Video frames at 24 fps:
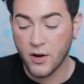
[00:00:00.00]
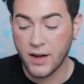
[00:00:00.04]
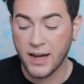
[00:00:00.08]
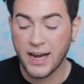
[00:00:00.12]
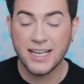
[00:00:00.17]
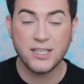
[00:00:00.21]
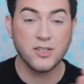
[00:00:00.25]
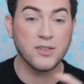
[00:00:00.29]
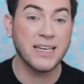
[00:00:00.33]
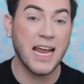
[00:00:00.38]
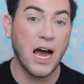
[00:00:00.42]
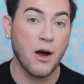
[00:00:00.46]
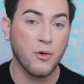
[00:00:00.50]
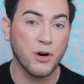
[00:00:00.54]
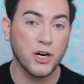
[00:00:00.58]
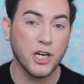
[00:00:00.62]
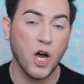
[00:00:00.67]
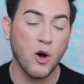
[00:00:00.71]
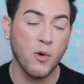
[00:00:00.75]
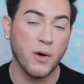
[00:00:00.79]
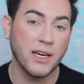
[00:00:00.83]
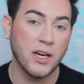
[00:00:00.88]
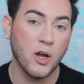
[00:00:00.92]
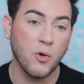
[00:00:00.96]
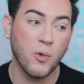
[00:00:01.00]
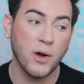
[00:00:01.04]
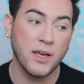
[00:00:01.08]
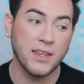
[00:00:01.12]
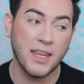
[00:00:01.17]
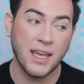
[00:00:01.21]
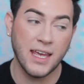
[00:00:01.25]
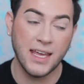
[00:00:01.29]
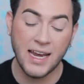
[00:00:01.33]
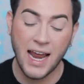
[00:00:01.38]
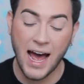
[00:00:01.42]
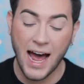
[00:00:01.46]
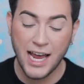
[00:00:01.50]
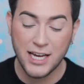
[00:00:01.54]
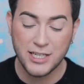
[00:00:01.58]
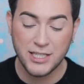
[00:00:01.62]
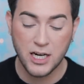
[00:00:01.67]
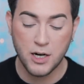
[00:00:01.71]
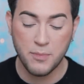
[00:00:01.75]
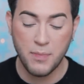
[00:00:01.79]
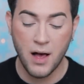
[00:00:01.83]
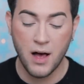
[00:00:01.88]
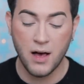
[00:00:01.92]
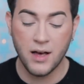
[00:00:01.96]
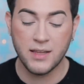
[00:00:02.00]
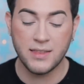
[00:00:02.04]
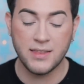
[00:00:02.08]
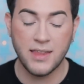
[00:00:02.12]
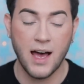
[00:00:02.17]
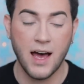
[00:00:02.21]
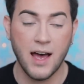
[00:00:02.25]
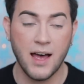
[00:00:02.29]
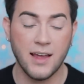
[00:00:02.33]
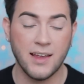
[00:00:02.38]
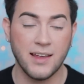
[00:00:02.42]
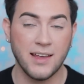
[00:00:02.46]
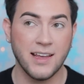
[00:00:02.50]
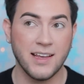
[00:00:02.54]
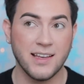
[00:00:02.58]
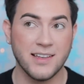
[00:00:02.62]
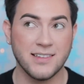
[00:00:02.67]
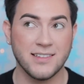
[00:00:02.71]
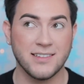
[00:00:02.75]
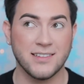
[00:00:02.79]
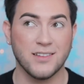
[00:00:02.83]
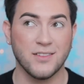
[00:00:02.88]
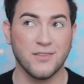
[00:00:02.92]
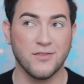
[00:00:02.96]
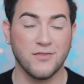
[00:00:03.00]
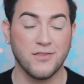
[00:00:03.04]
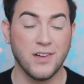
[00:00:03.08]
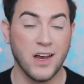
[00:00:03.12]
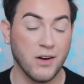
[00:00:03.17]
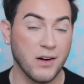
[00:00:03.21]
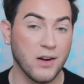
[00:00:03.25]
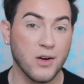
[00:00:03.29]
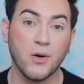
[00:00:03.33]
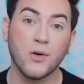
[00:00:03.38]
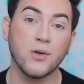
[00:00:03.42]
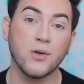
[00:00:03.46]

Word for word: Okay guys, so now we're gonna go in with an eyeshadow palette that is very